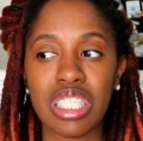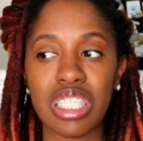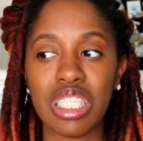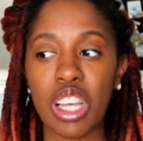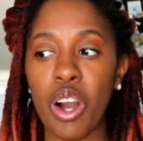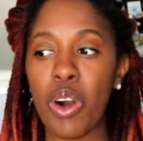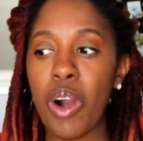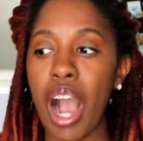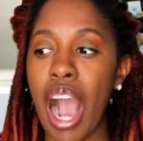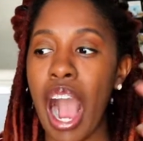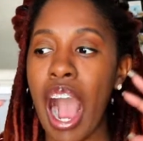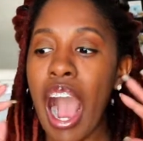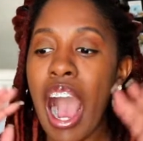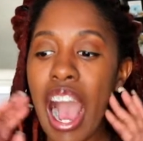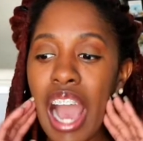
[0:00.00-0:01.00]
So
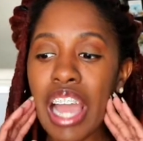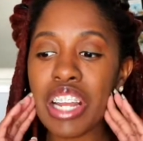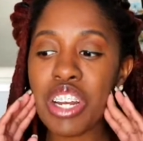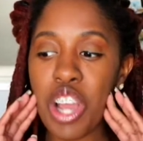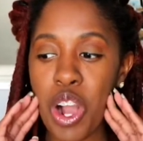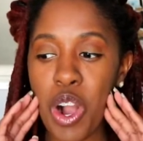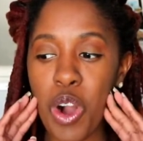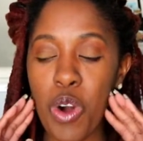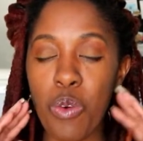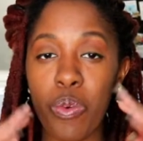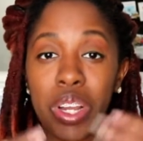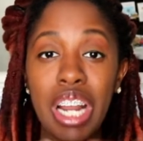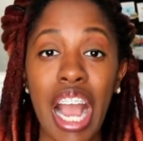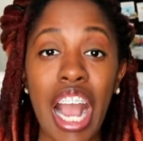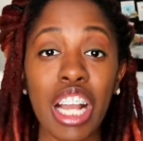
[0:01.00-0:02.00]
I know
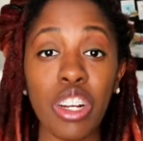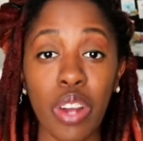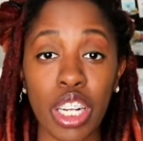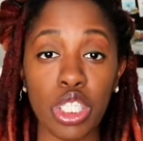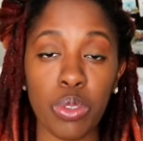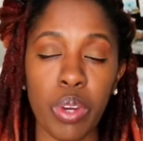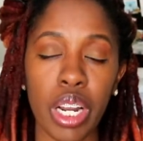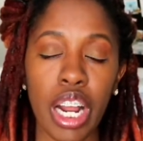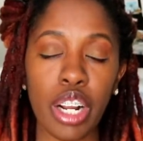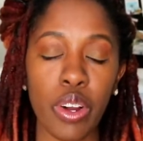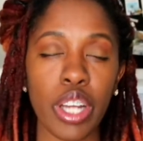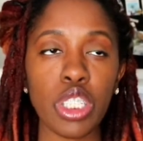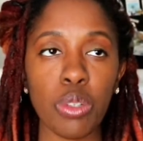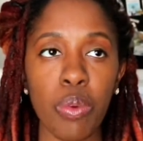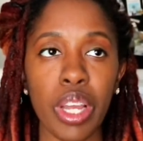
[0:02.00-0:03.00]
when I graduated, I
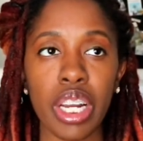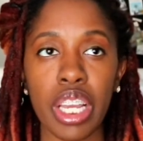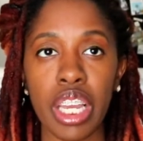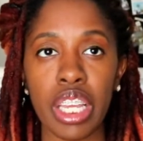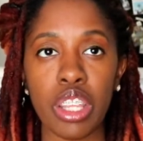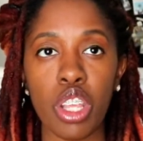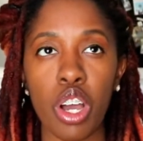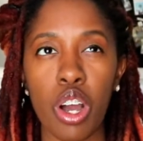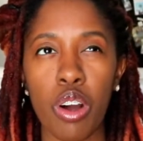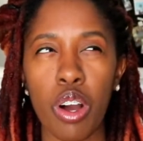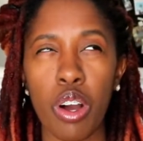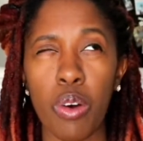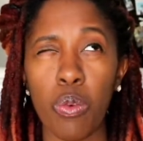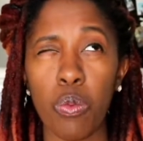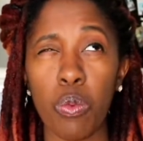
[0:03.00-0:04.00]
graduated in
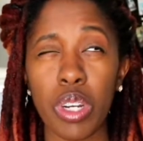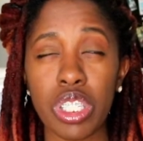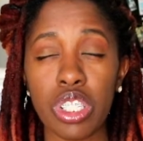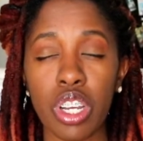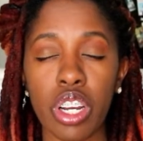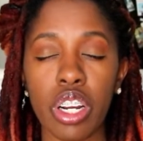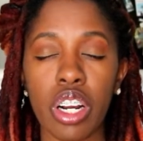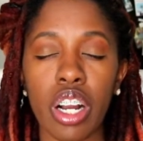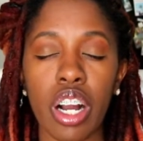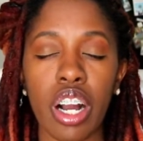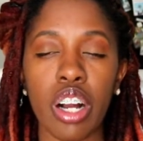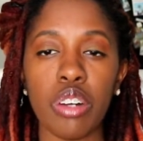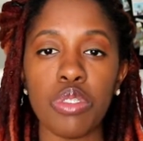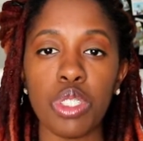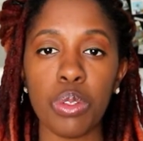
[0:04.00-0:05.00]
the winter
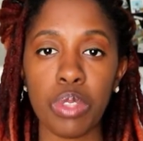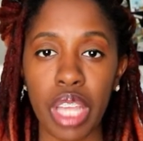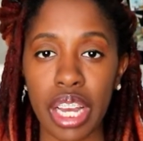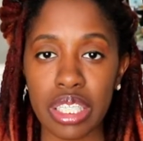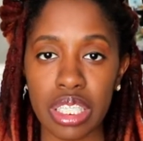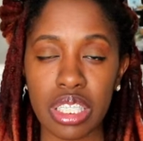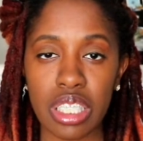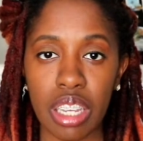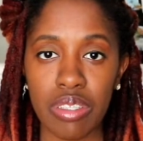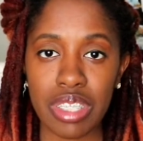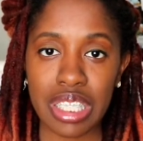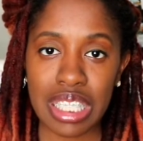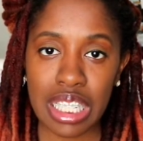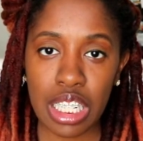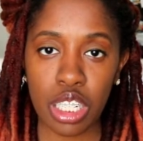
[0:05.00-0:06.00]
of
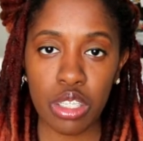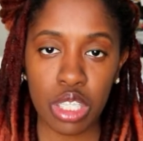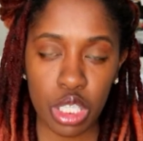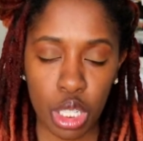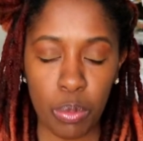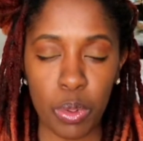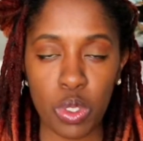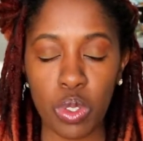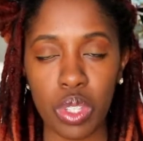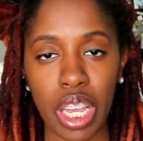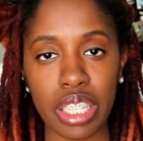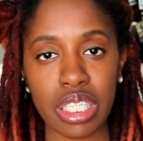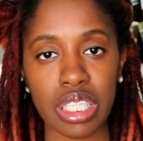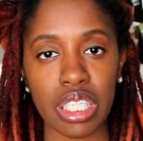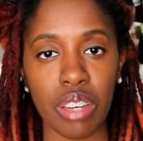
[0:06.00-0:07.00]
2017, December
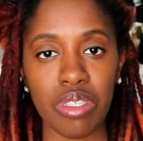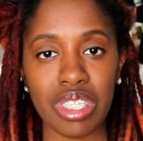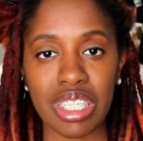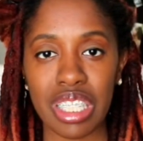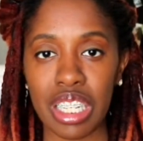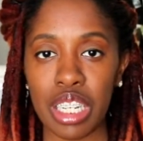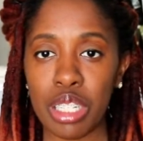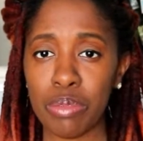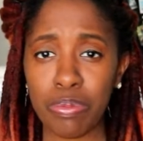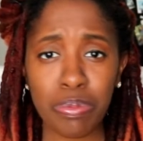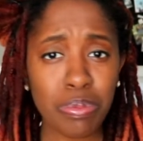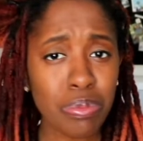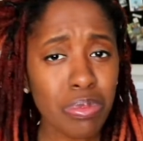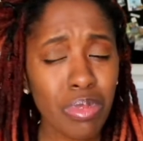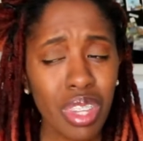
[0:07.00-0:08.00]
2017.
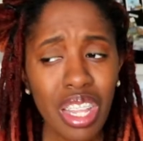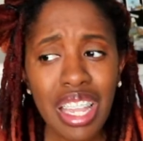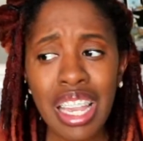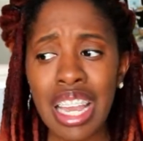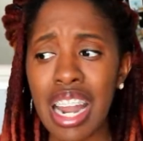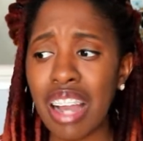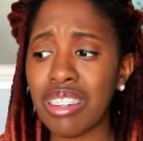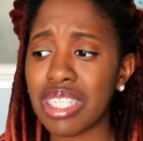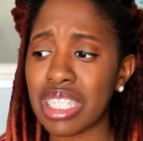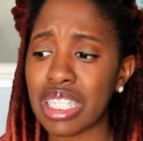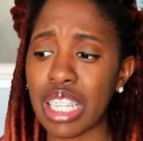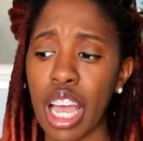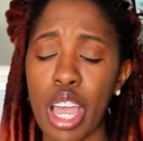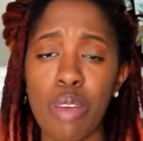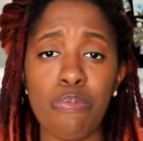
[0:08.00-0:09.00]
And I was just
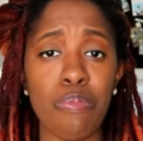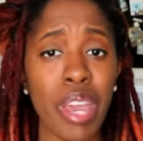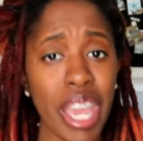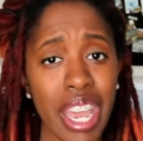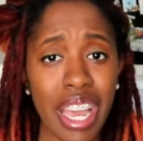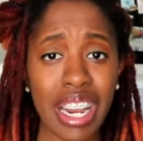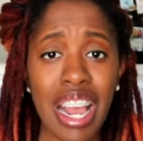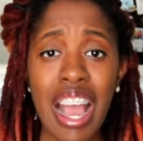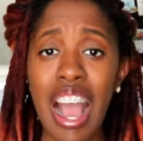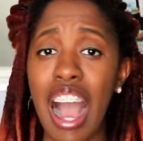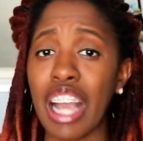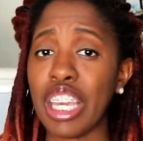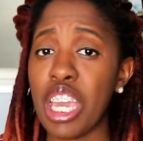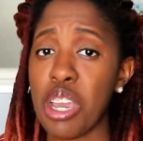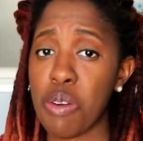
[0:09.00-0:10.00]
like, man,
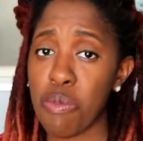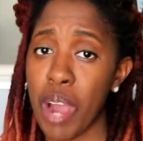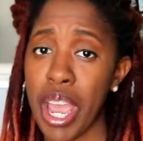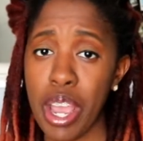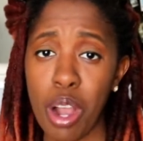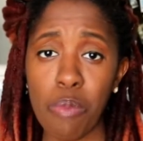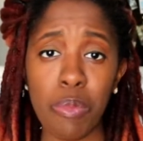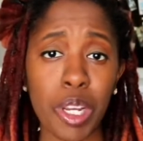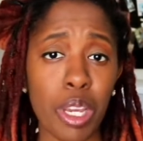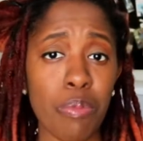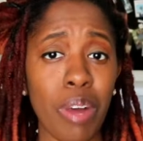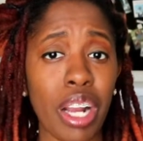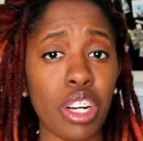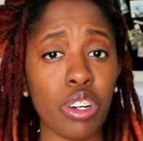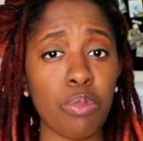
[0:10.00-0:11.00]
I can't wait. I'm bringing
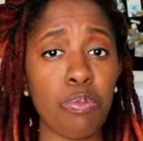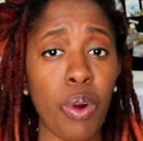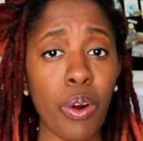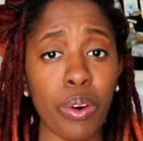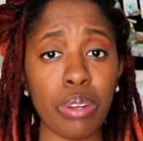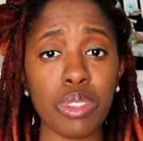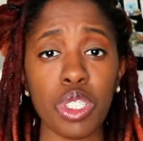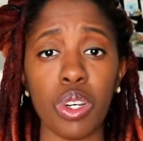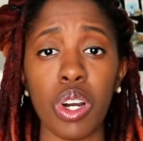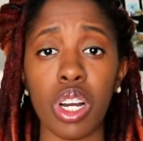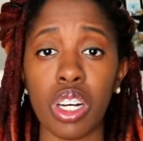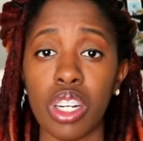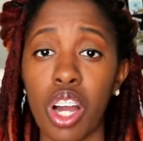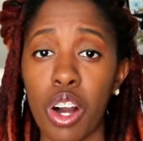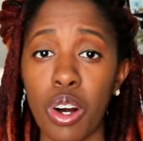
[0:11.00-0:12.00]
my program to a
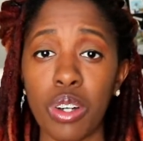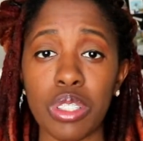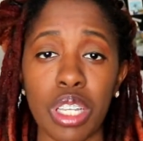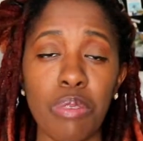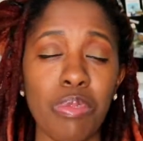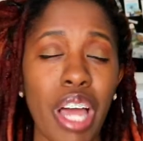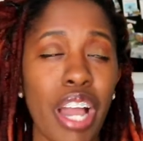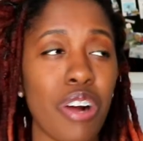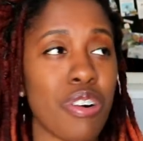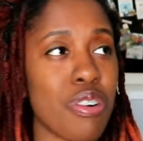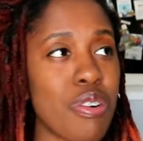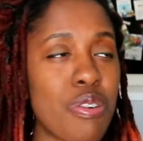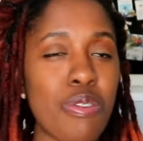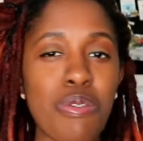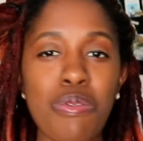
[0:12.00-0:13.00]
close. I'm like,
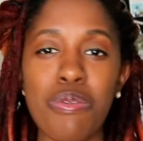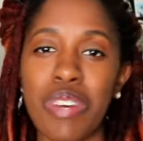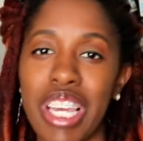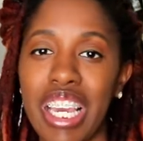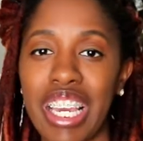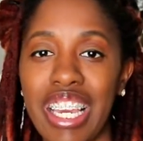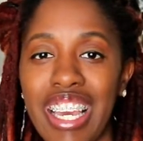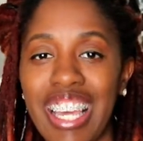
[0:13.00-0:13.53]
ooh, we.